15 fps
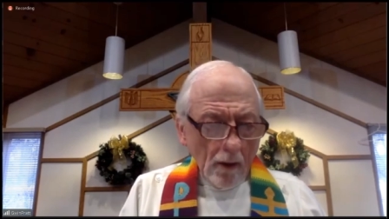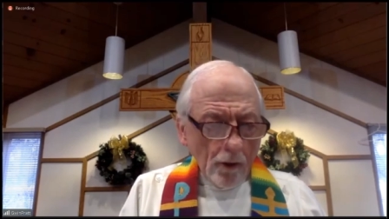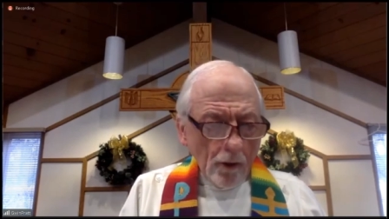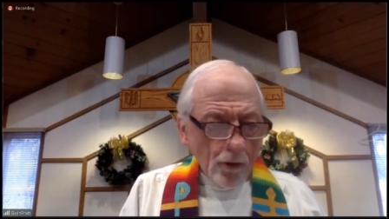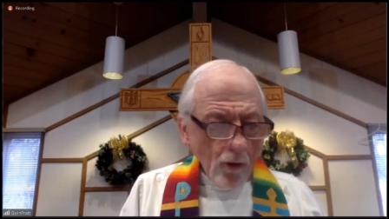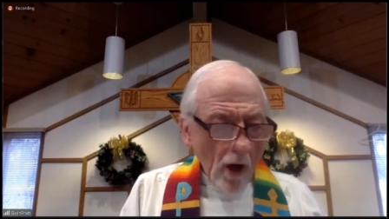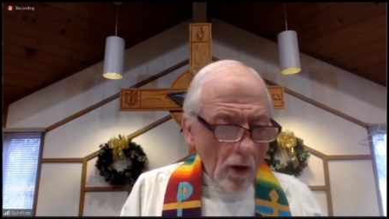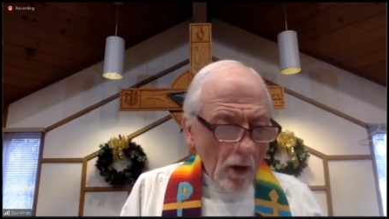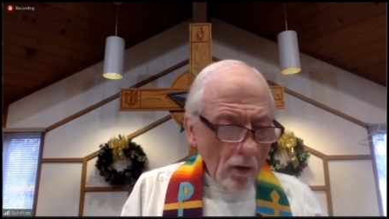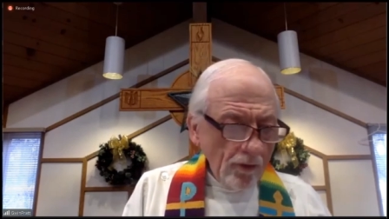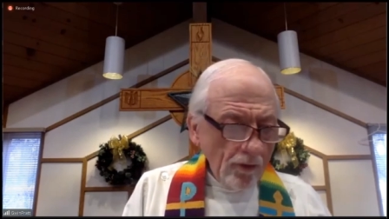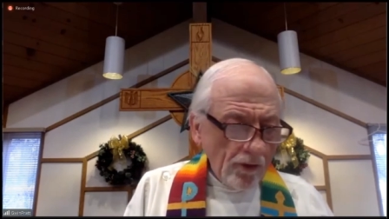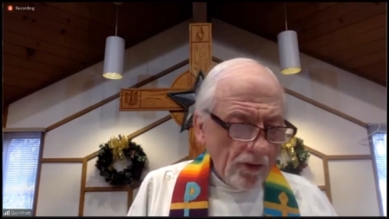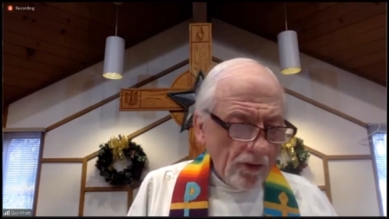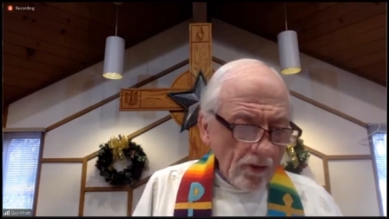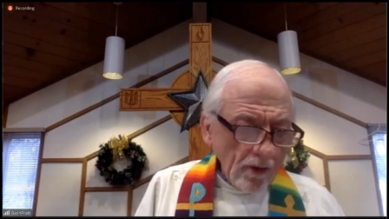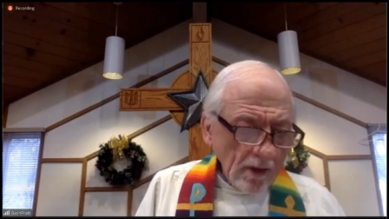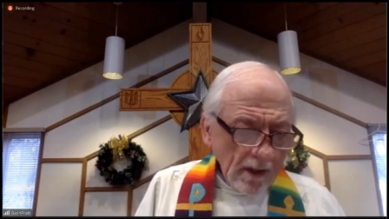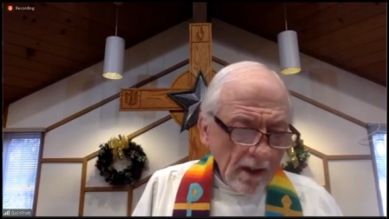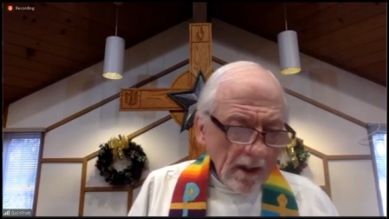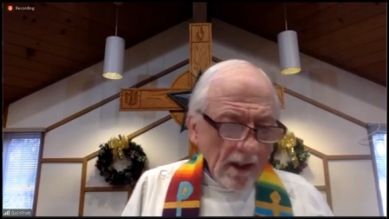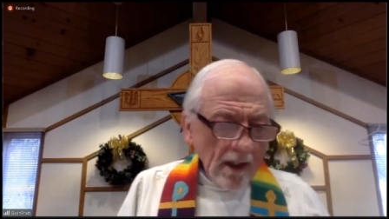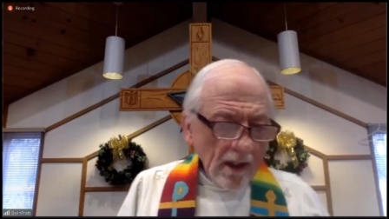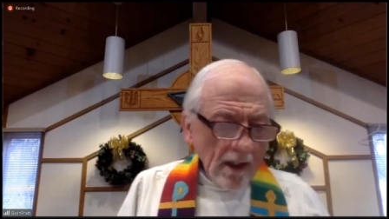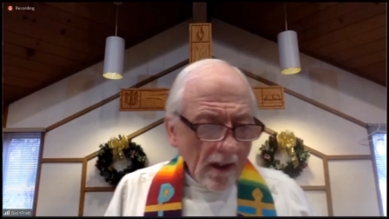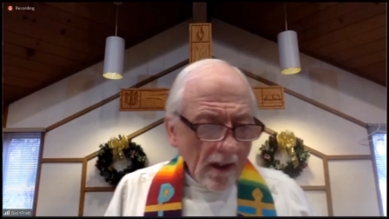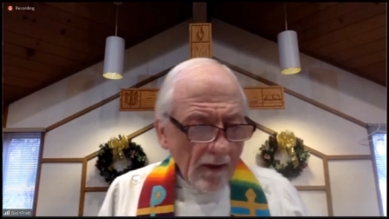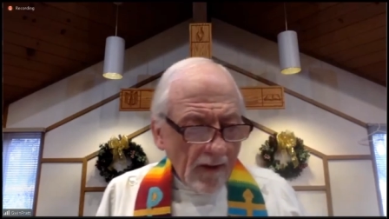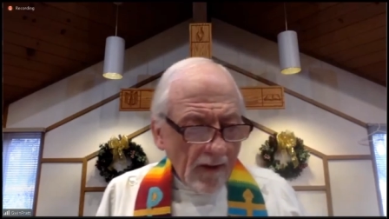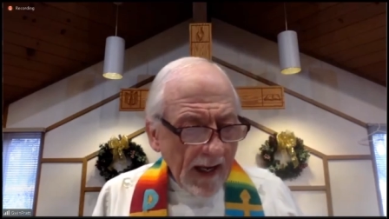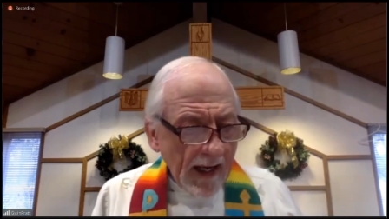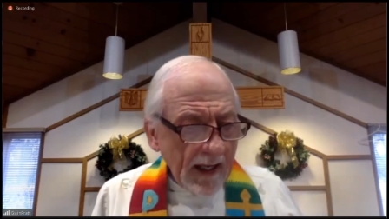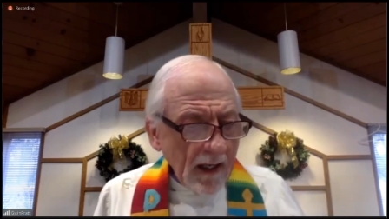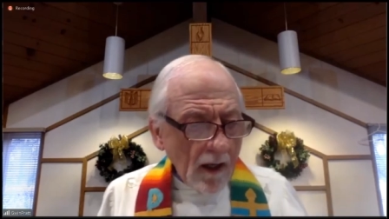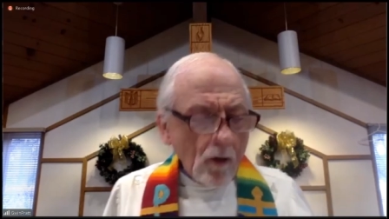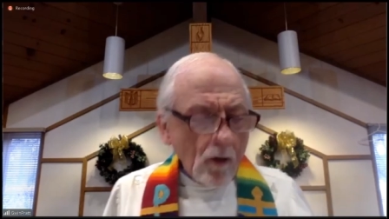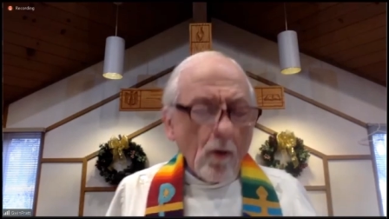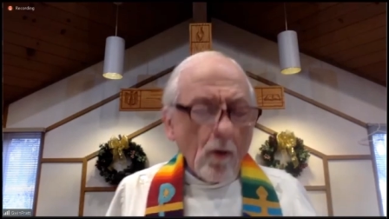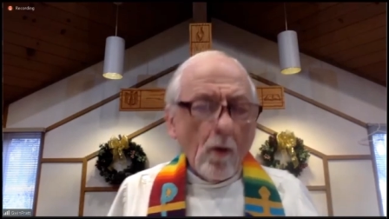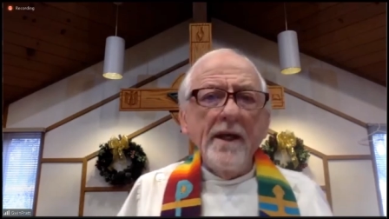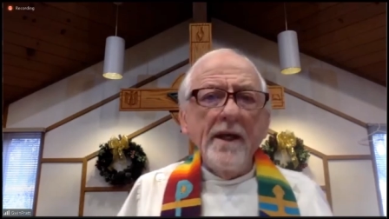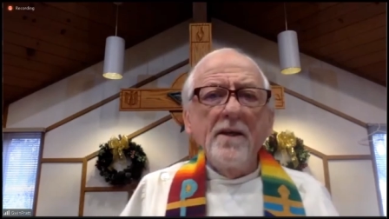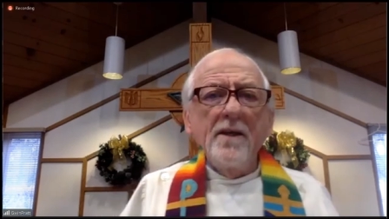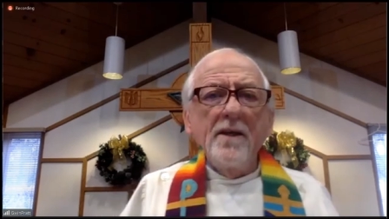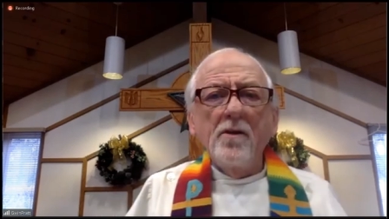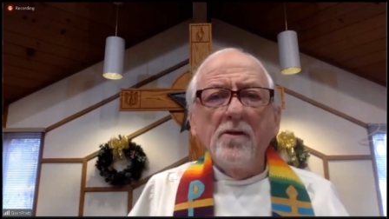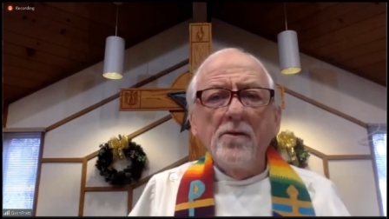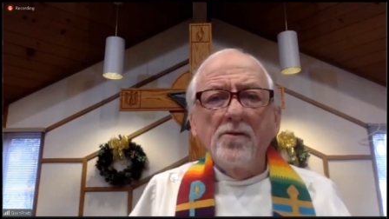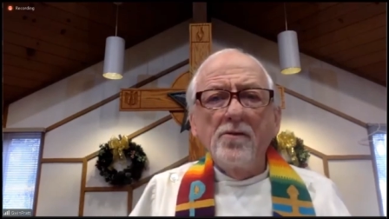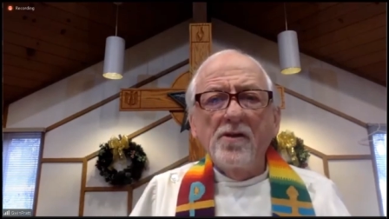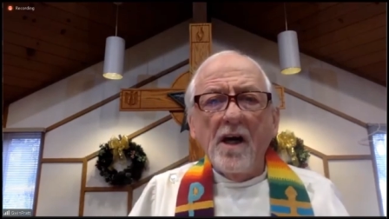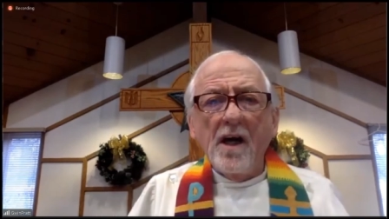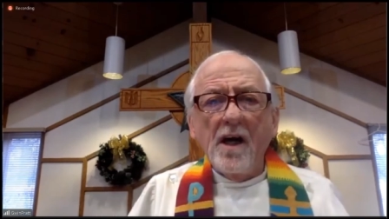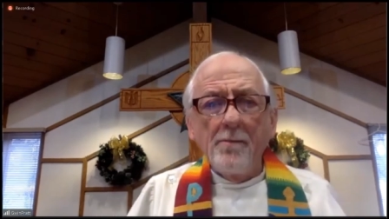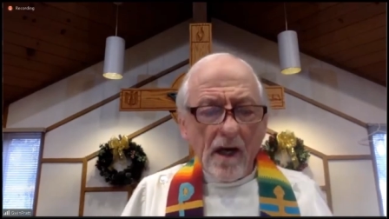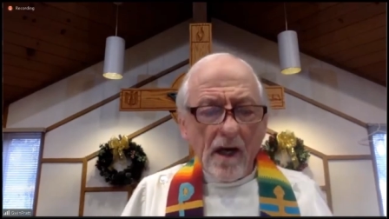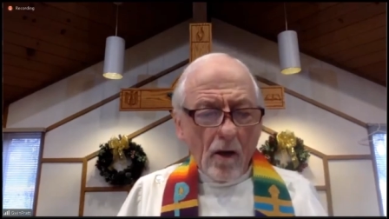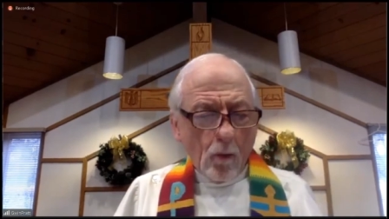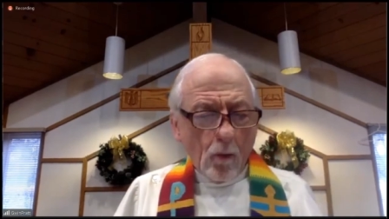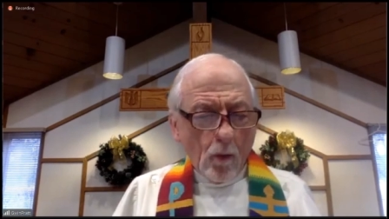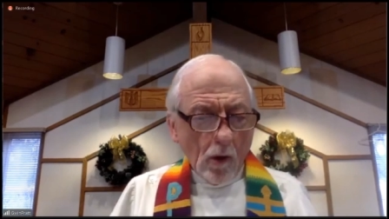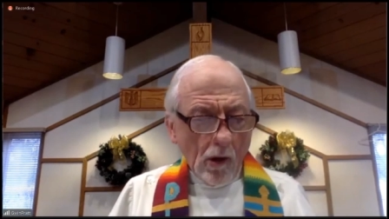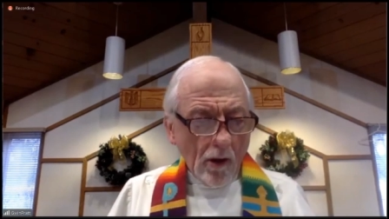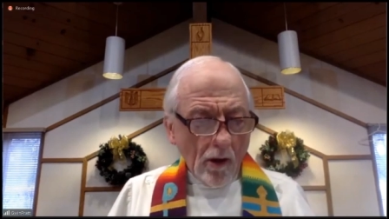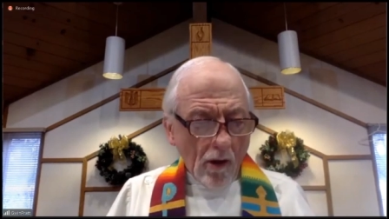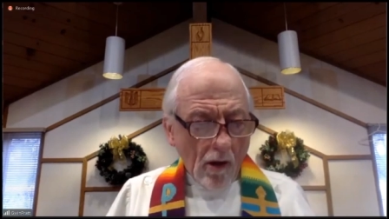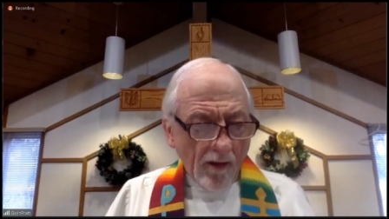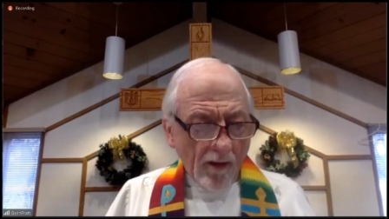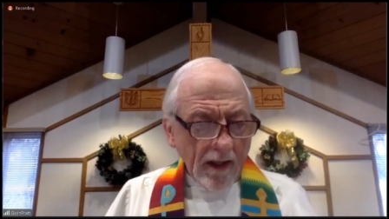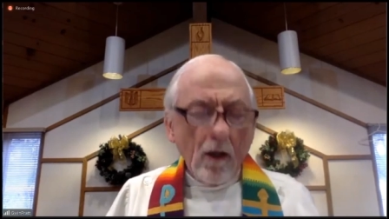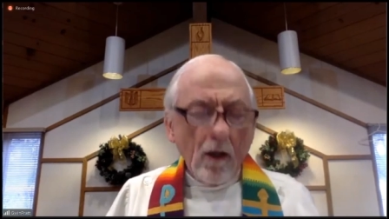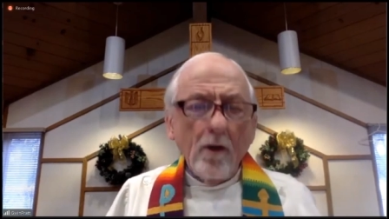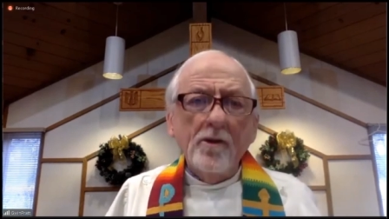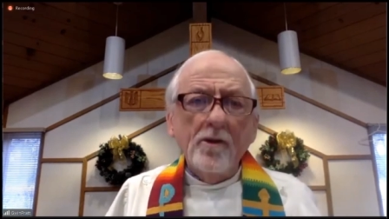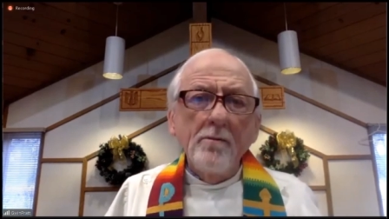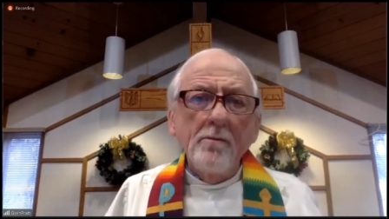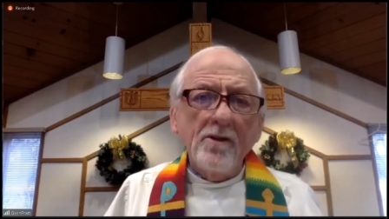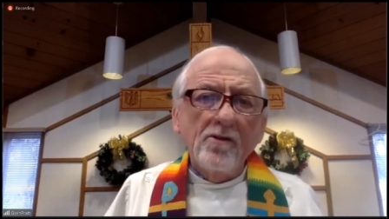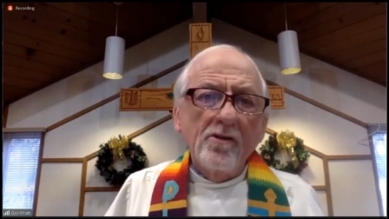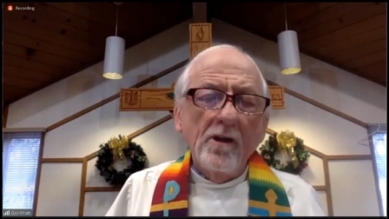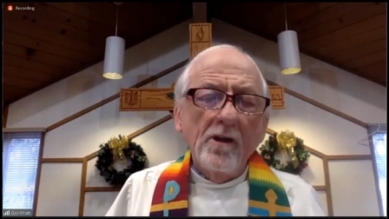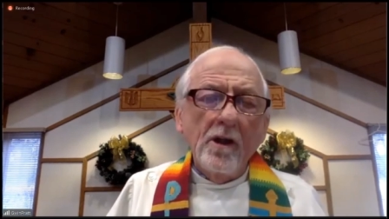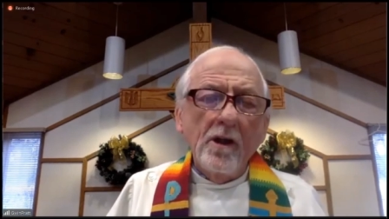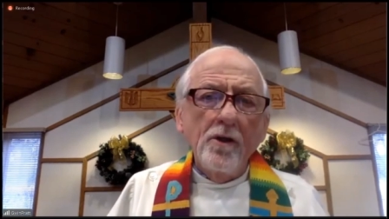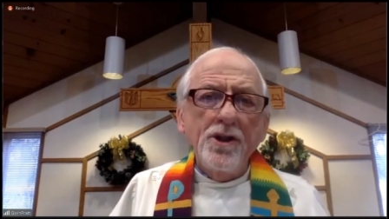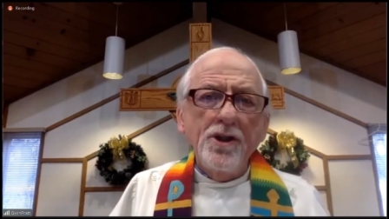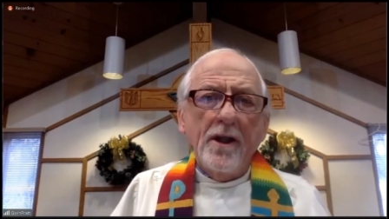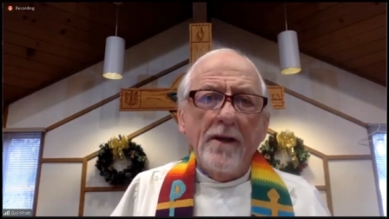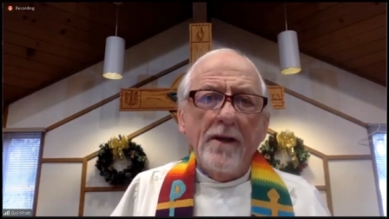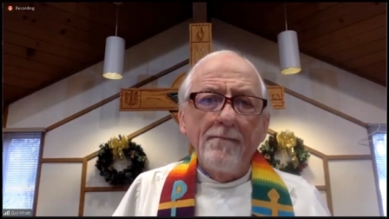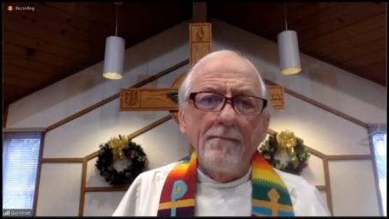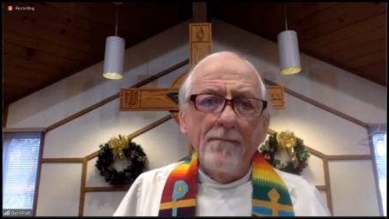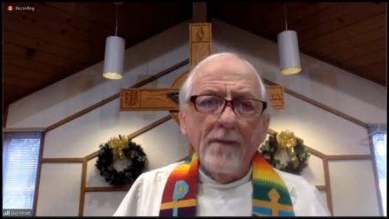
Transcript: Drones, they, according to some in our world, are the ultimate solution